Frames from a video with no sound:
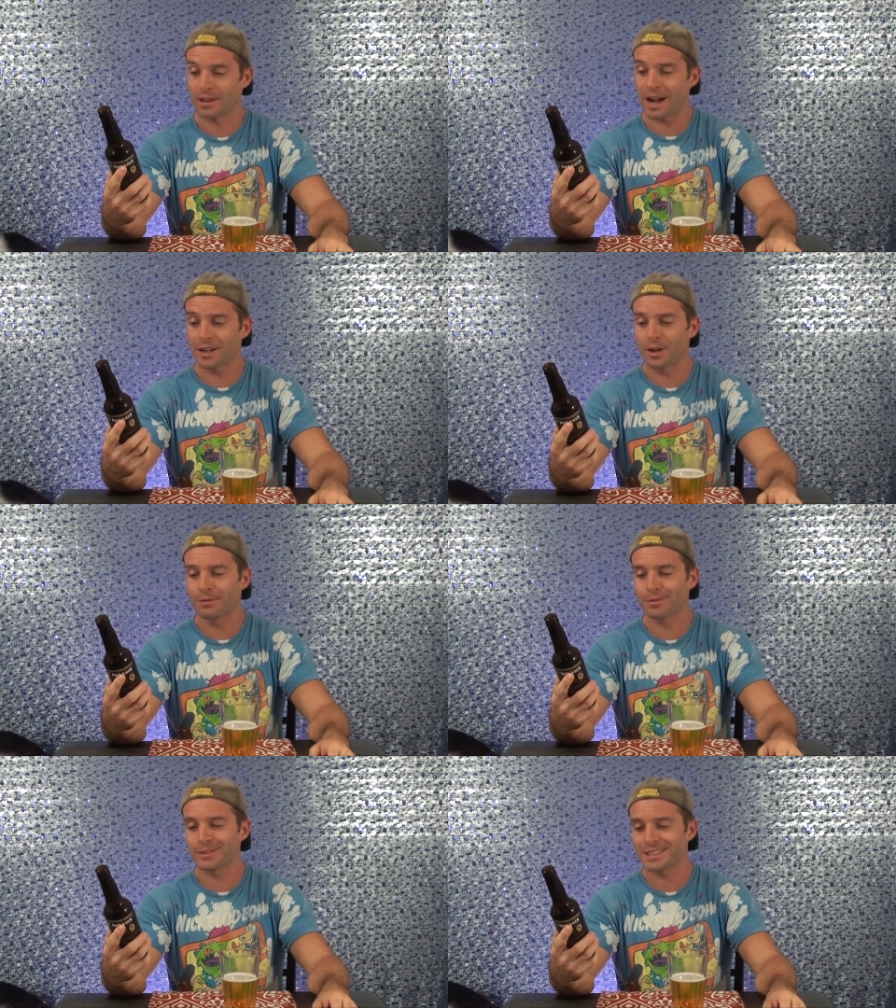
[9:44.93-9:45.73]
I don't
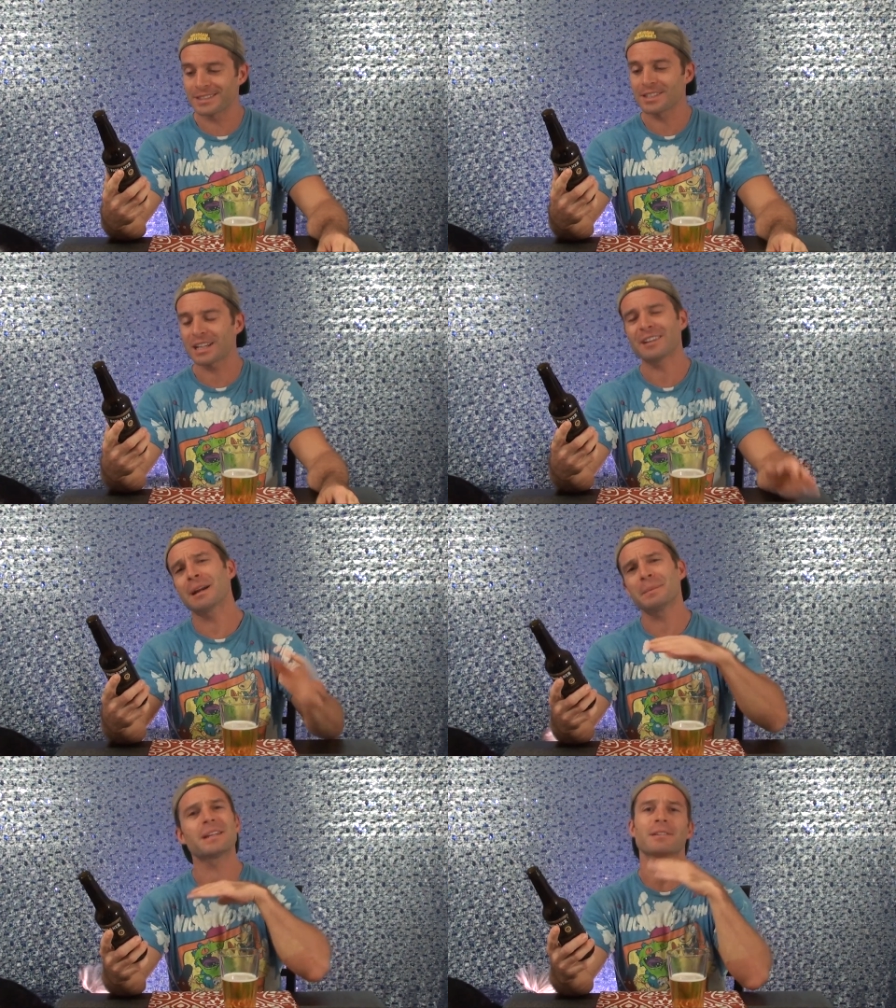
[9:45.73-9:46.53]
know, for distinction, I'm
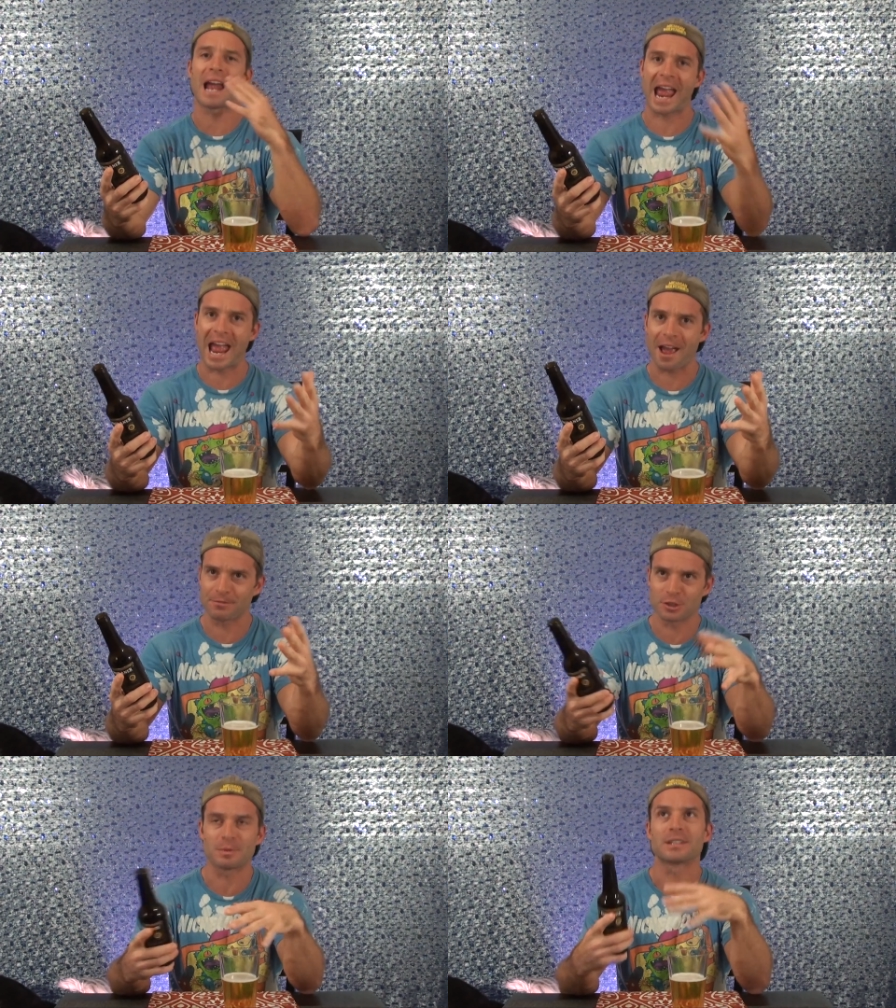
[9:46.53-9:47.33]
going to give it a
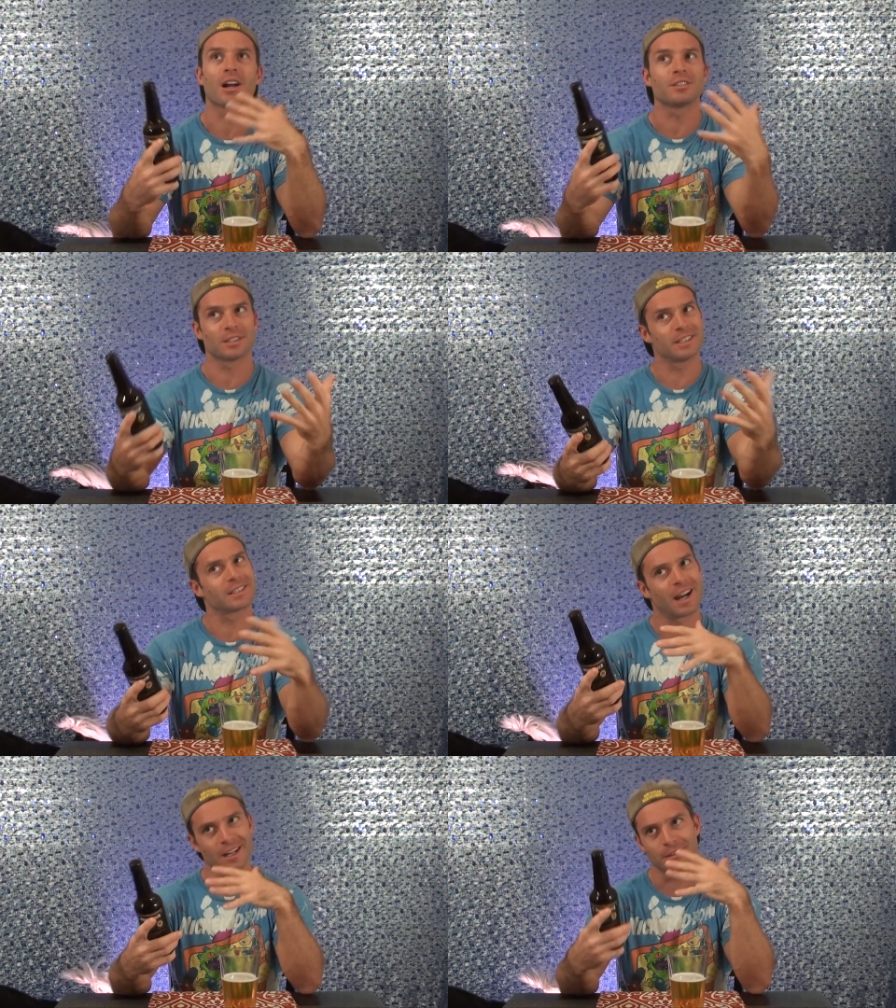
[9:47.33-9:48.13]
half, just because it
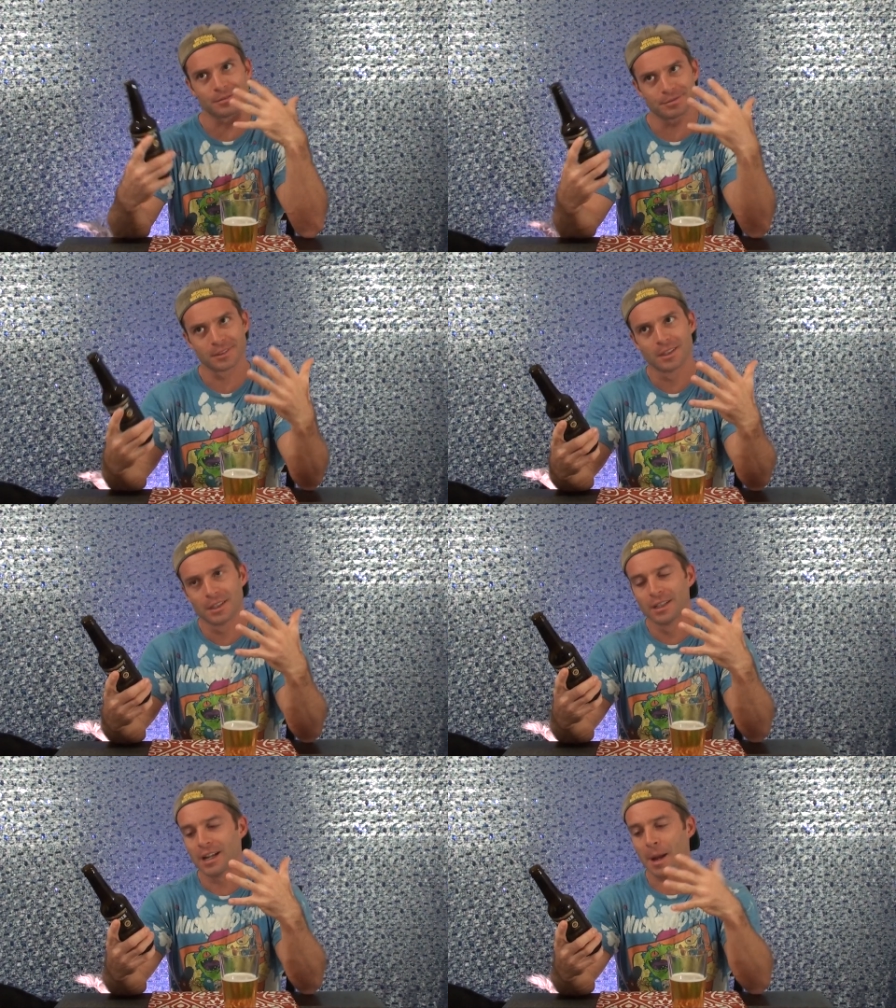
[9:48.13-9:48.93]
is kind of,
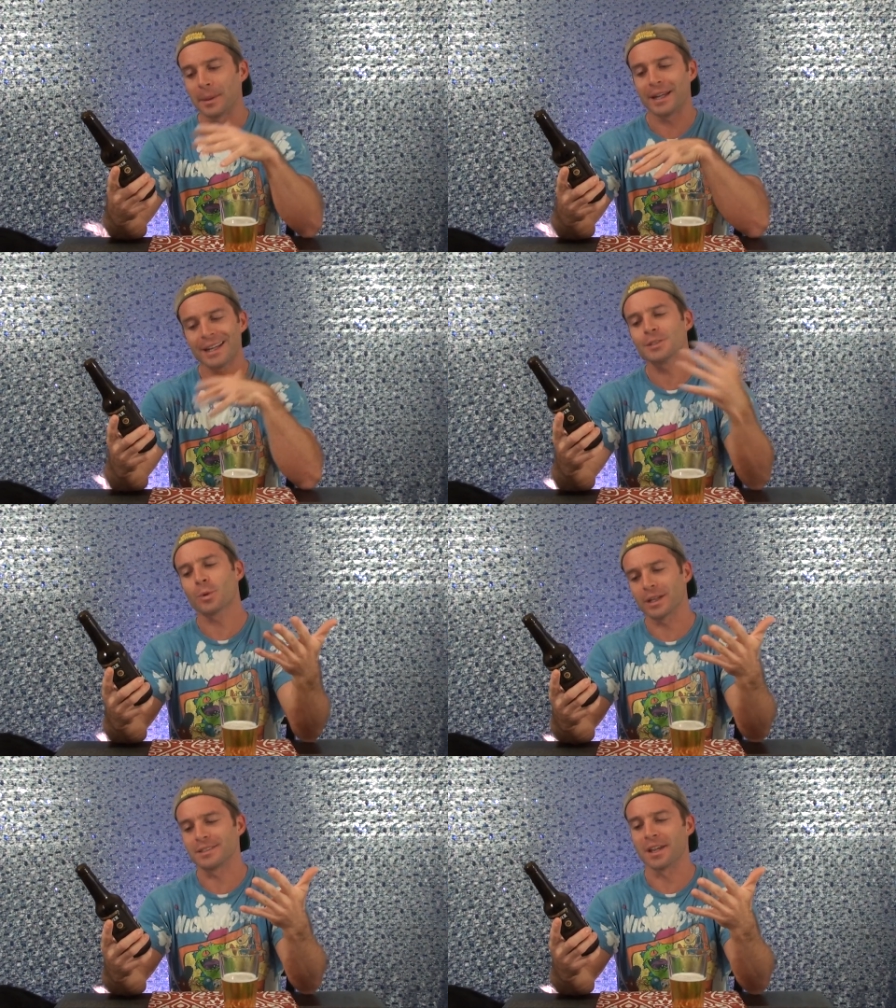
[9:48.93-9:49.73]
I mean, it is
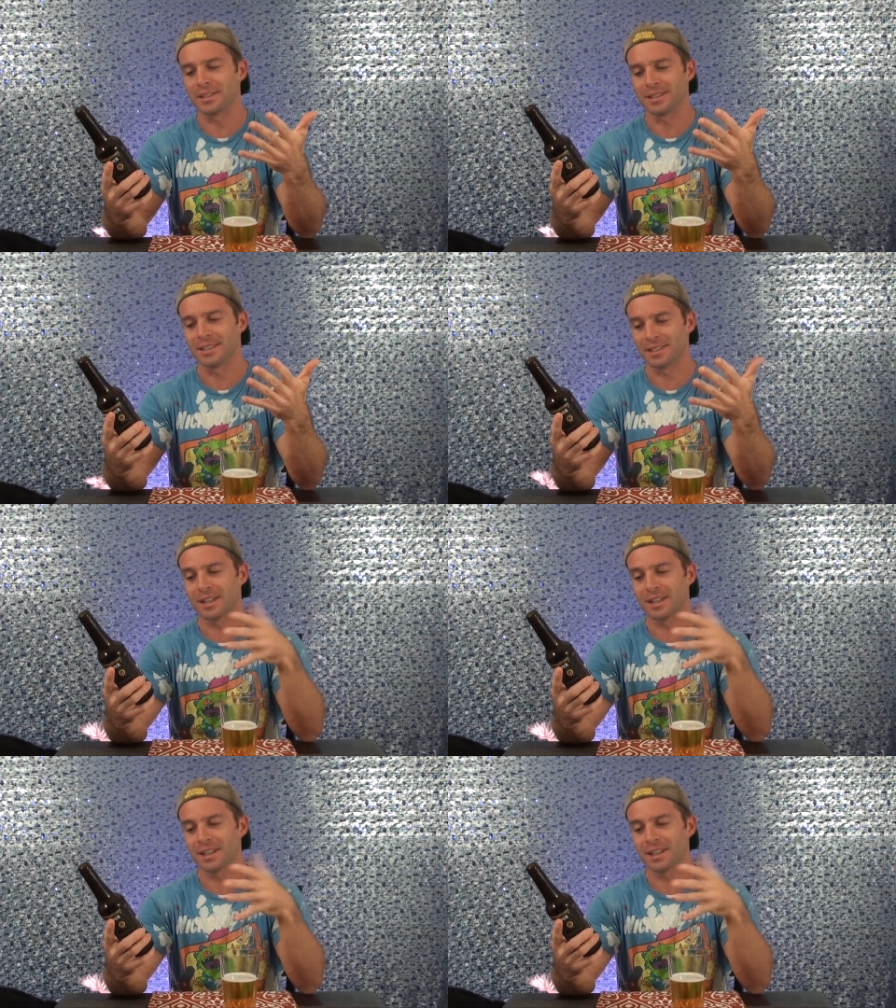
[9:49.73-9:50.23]
what it says it is.